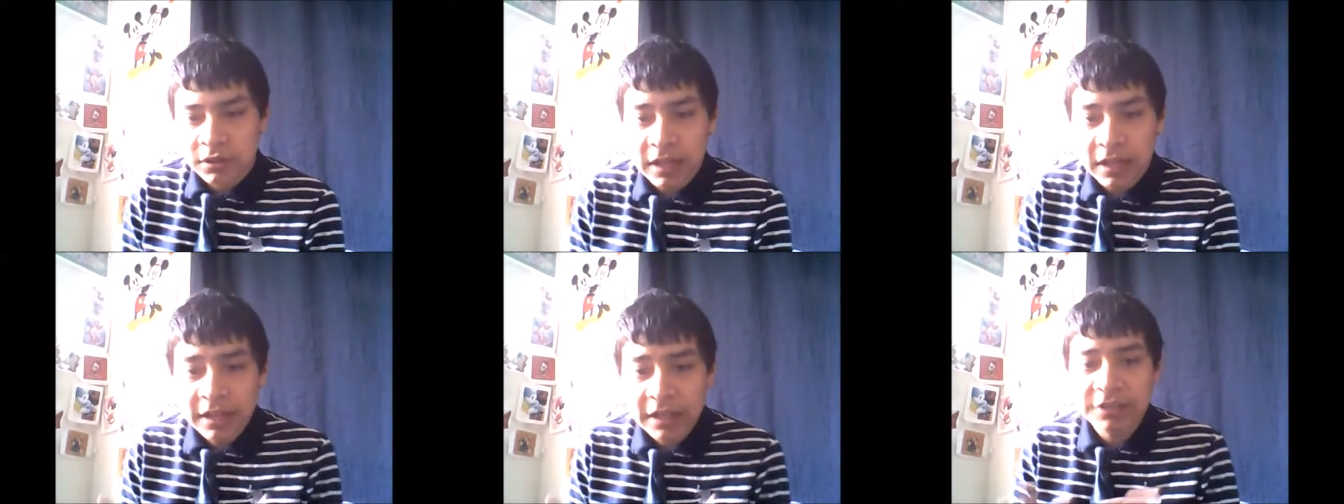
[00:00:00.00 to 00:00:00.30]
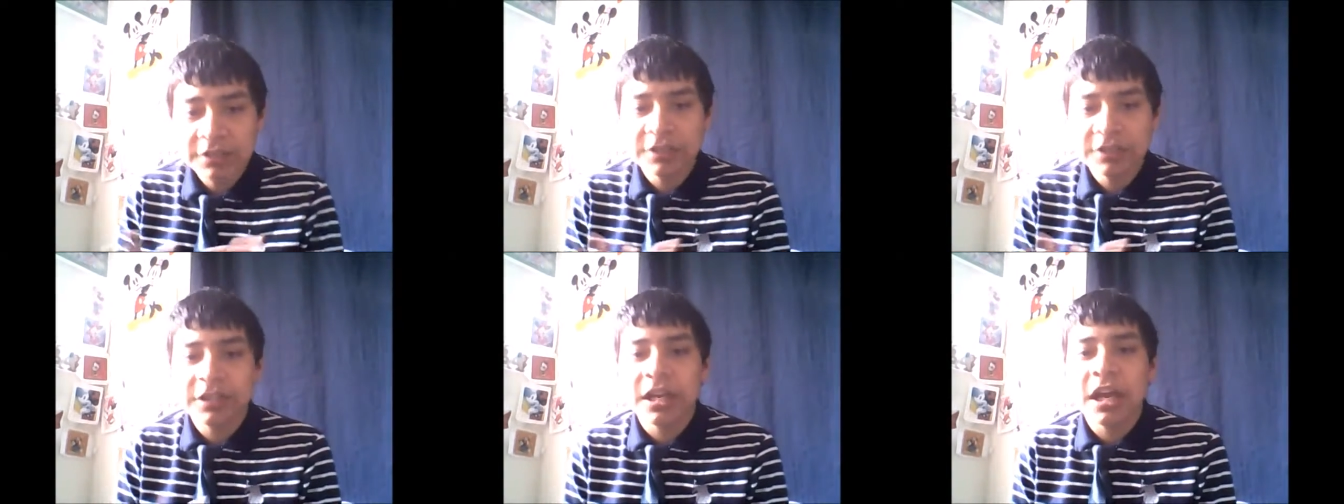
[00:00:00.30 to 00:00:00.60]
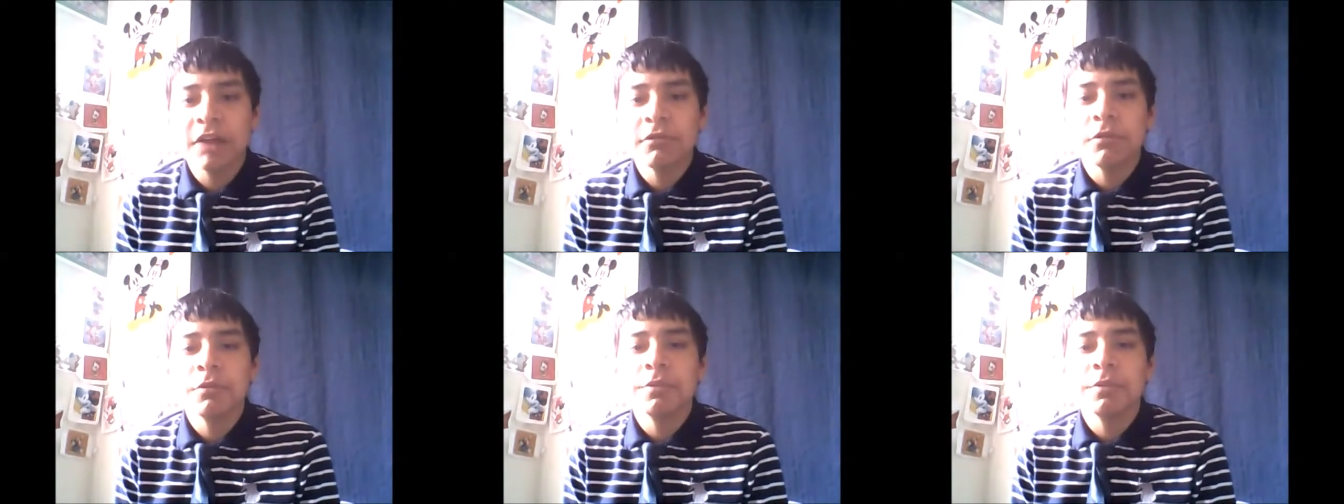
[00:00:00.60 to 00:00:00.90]
And
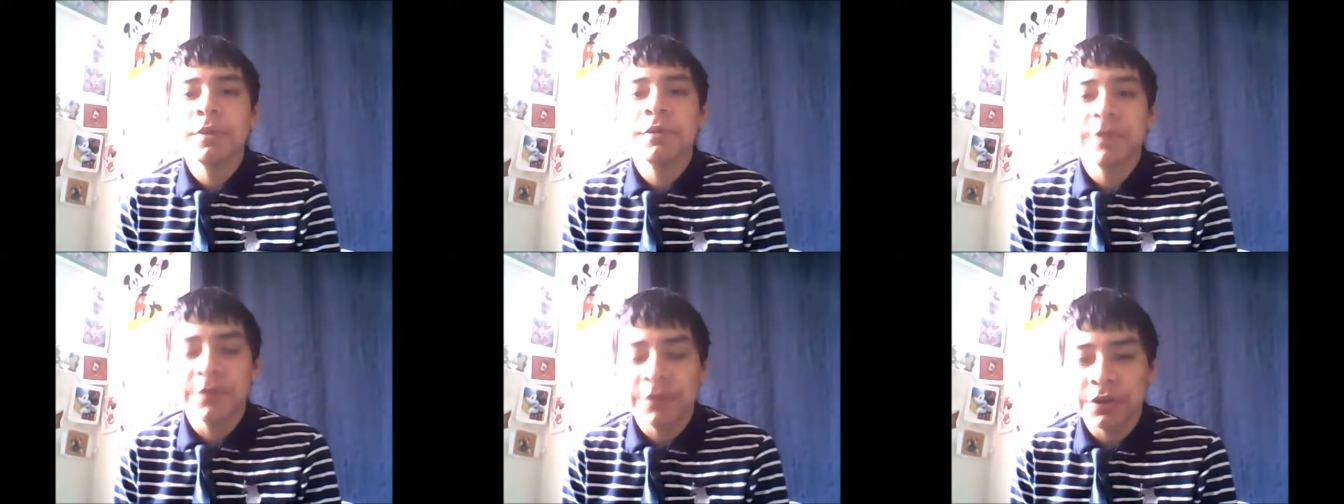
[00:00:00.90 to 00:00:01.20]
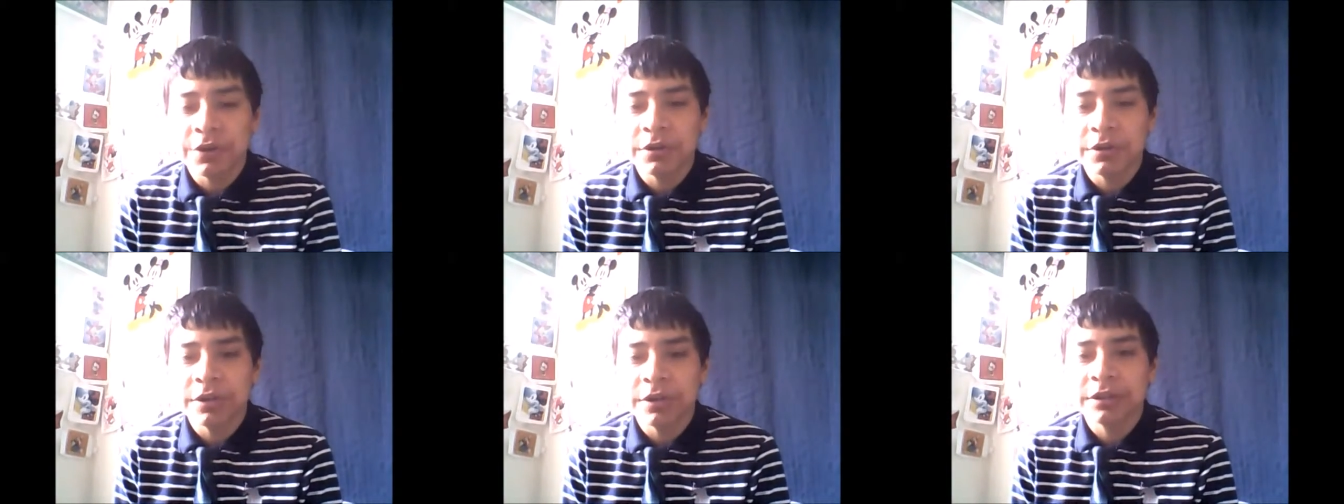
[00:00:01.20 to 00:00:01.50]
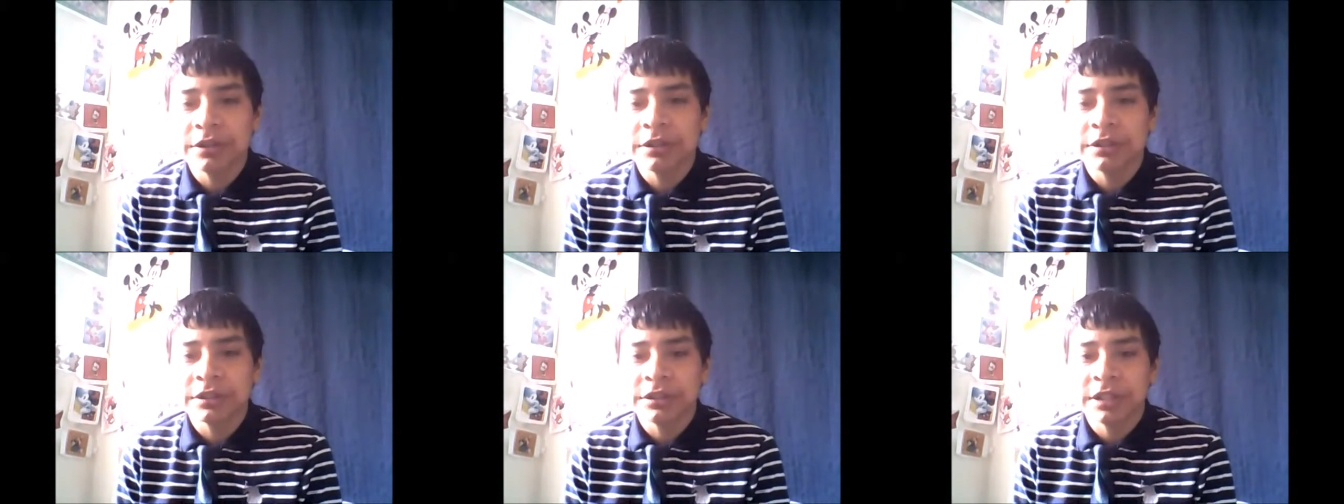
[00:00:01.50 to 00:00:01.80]
today we'll be
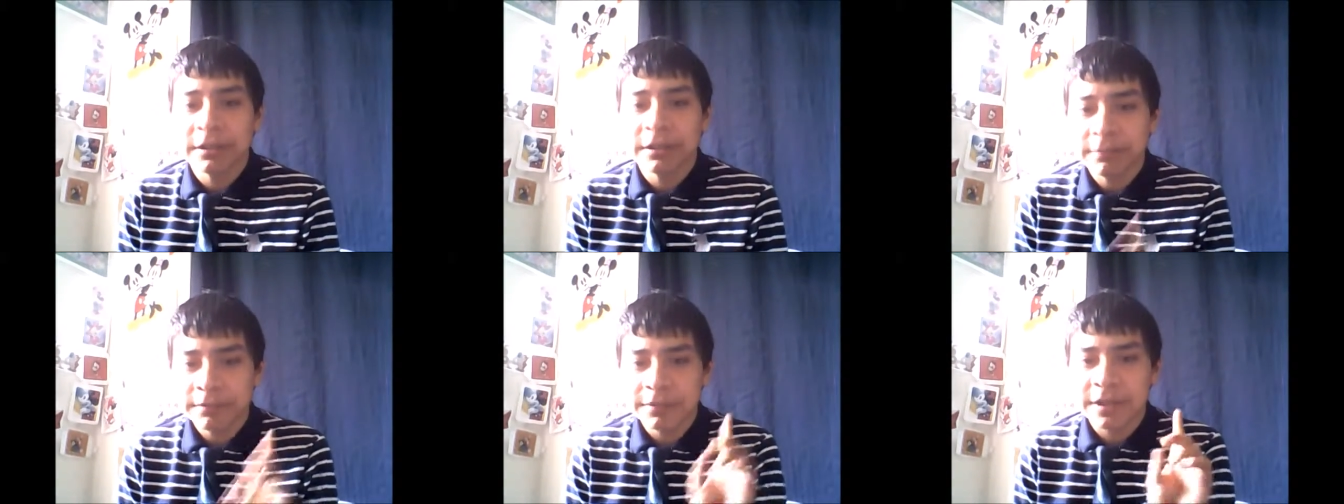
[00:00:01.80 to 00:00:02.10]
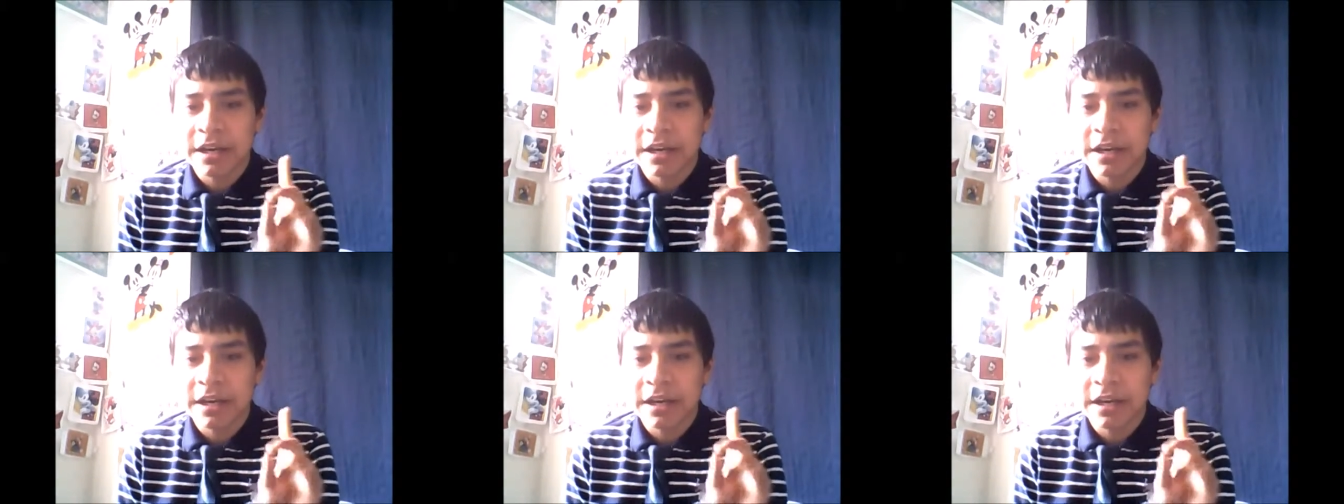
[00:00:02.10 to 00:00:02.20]
reviewing something